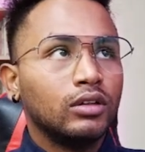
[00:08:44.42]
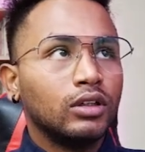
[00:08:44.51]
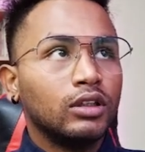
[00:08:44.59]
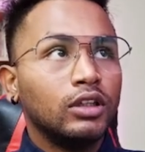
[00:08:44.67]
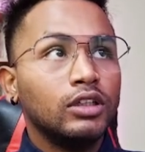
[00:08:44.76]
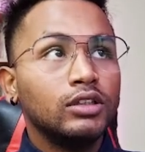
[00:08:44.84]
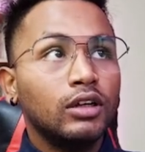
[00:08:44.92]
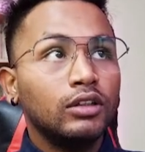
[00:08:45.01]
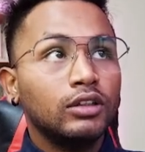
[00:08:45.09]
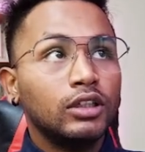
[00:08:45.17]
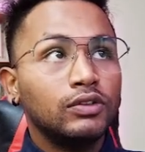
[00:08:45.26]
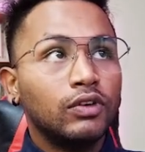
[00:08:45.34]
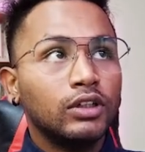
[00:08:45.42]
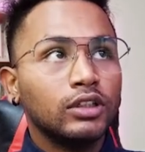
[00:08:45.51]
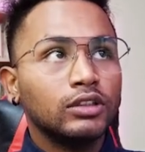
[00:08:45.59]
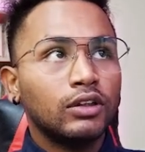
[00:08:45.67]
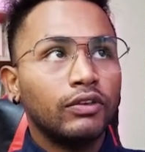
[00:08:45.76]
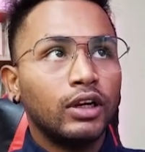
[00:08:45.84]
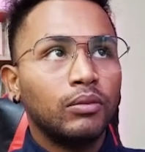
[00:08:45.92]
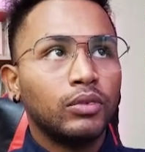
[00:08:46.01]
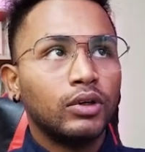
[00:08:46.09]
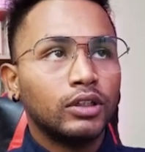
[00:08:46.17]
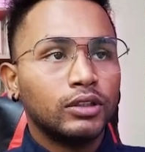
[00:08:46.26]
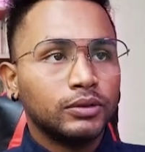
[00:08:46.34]
okay, these functions are very
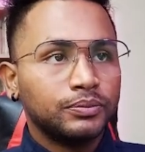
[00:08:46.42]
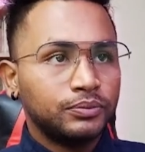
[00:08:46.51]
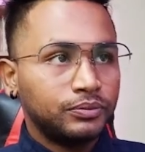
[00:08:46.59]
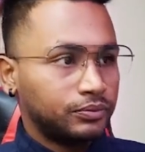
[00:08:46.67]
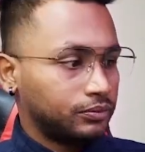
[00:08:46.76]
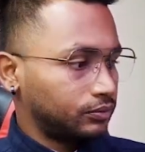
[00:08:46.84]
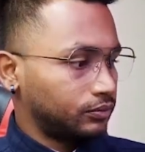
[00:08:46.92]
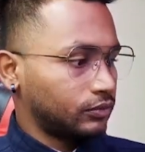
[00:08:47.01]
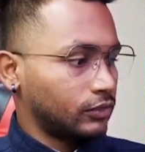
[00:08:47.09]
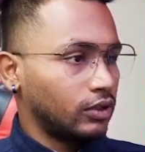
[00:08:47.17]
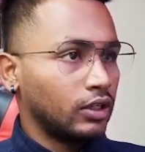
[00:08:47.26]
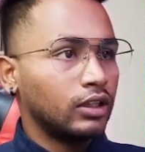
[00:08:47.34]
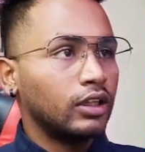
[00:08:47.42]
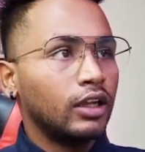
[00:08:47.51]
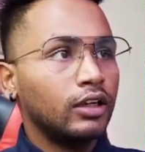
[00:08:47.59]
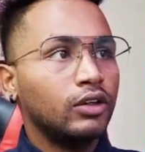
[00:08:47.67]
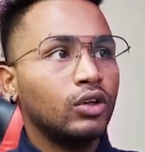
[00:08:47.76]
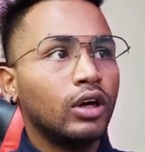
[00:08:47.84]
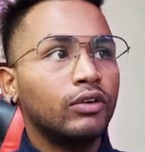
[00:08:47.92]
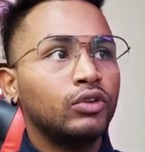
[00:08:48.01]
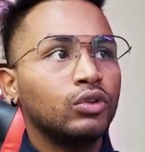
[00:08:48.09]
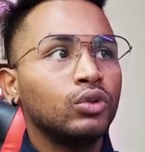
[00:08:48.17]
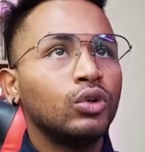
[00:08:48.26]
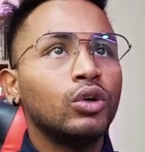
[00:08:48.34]
important. Okay, then you have
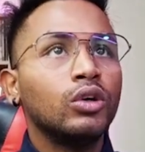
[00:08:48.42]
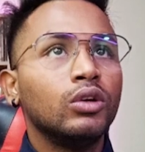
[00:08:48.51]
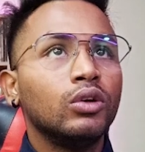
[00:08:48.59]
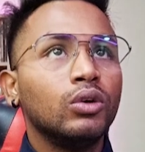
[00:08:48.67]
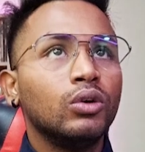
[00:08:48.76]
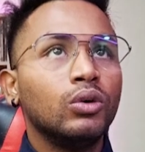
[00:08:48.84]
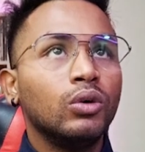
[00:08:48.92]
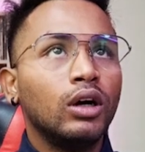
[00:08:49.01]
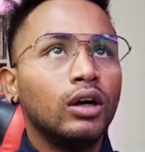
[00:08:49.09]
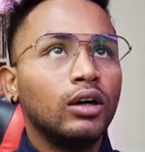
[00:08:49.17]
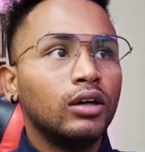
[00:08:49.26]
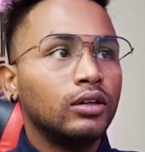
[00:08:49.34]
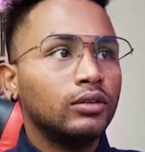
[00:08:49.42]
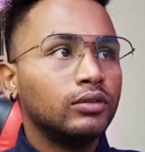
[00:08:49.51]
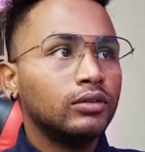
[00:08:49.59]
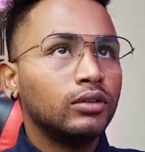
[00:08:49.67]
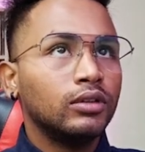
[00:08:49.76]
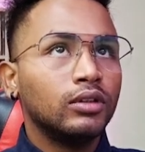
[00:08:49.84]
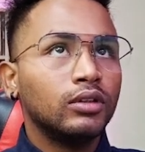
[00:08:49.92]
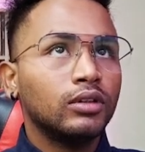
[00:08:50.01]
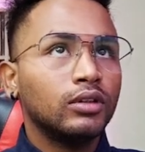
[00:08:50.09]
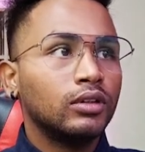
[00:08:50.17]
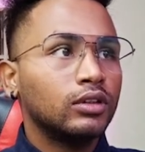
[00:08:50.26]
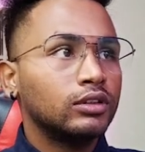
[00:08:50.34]
to know
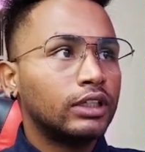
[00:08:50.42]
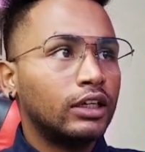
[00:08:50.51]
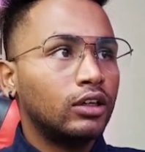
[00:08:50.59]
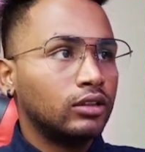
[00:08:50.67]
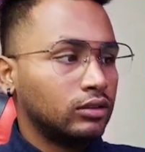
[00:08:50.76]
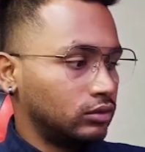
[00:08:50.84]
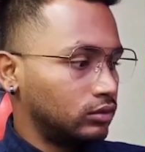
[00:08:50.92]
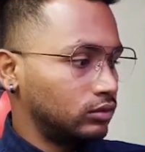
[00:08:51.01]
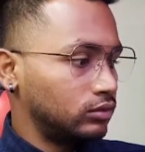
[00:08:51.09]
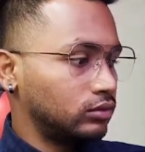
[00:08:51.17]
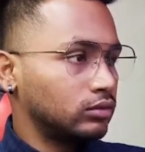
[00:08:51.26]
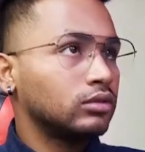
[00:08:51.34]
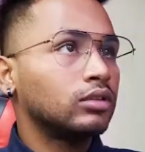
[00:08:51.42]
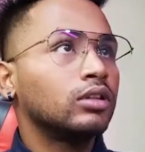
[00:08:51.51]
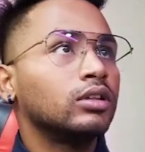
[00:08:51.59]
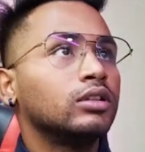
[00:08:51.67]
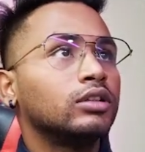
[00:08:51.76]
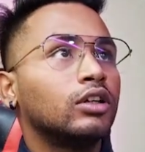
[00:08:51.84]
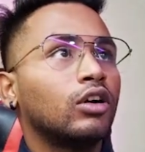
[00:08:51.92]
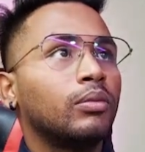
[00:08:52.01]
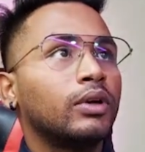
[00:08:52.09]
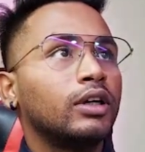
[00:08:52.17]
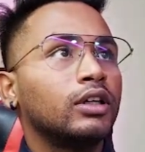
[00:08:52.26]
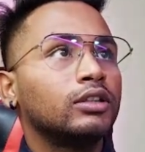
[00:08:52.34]
set
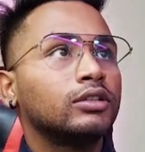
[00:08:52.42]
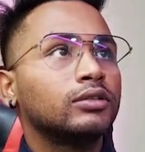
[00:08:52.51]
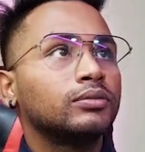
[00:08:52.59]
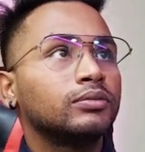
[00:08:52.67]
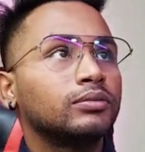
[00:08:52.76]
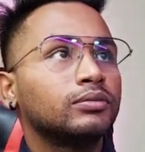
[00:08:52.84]
operators.